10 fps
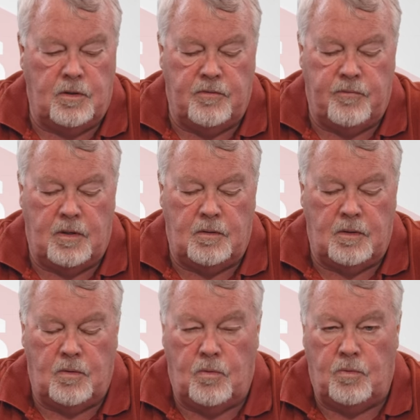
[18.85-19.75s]
one of
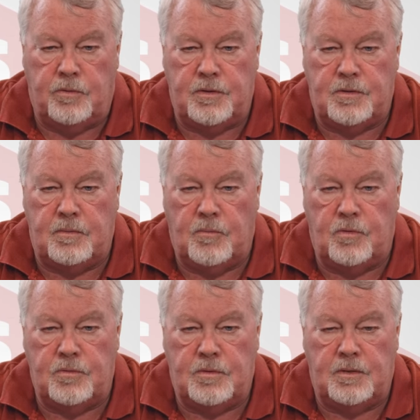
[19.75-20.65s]
our uh, oldest and
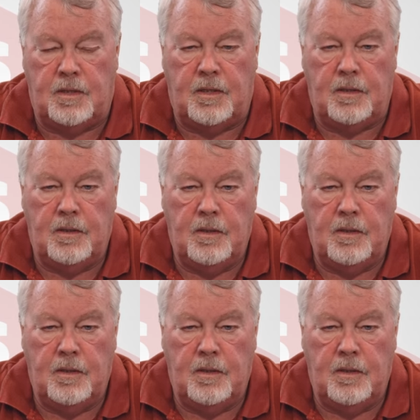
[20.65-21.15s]
most uh,